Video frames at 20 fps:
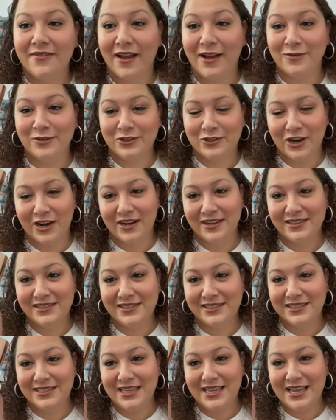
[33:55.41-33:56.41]
I was trying to
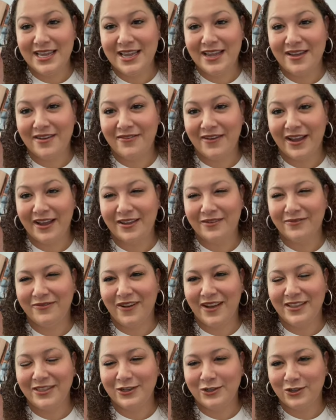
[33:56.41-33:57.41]
see if I could
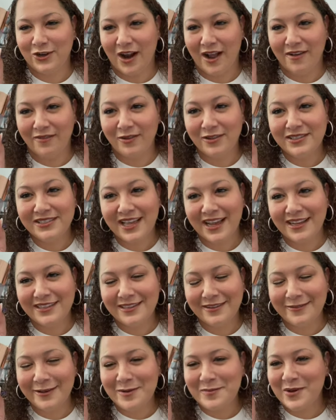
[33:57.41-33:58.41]
find the travel size
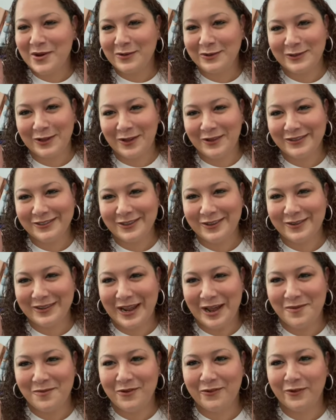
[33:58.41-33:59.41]
of it, but it was all sold
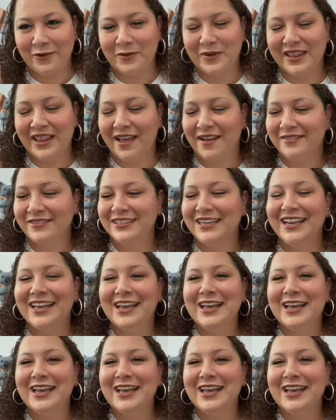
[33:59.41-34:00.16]
out before we left.